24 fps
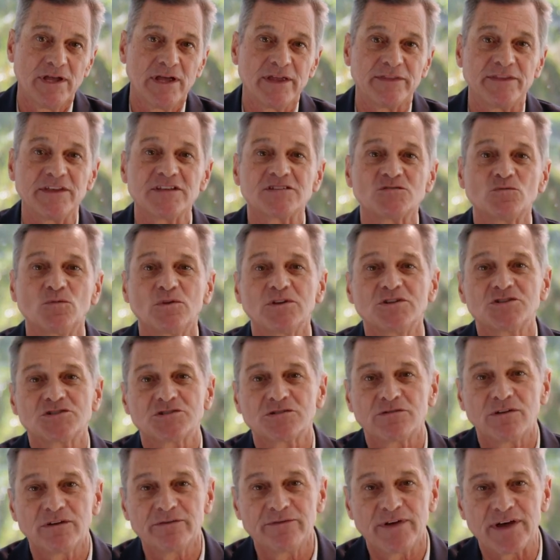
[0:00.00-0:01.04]
This will
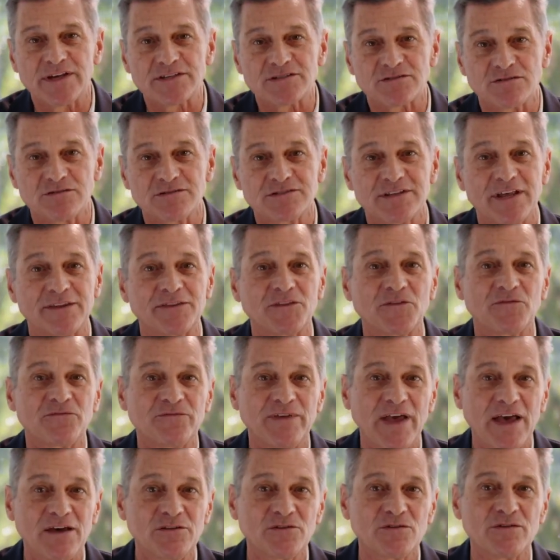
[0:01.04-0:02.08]
assure investors that the
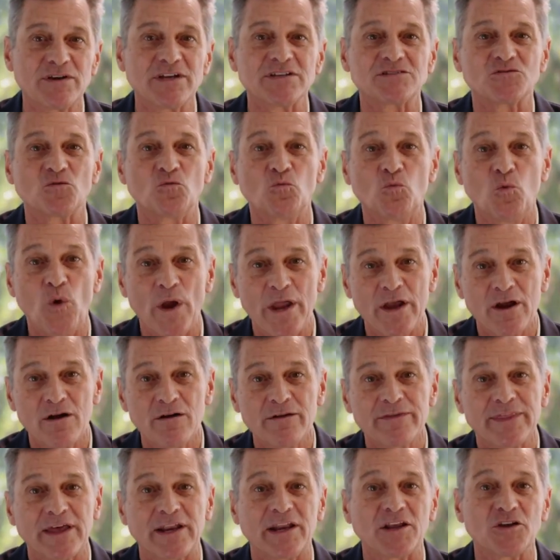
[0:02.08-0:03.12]
founder is
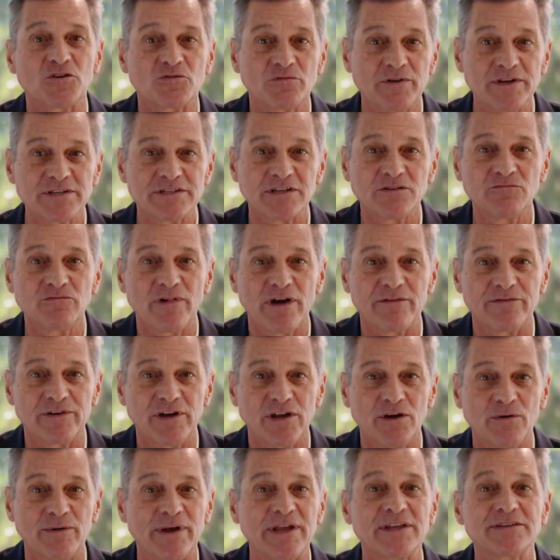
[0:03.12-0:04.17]
aware that increasing
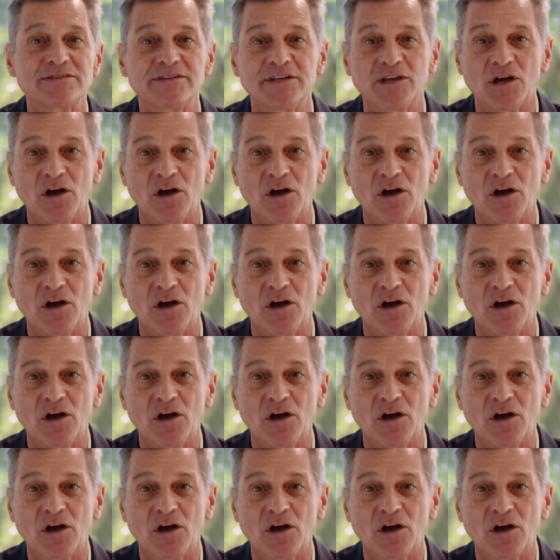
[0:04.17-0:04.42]
revenue is the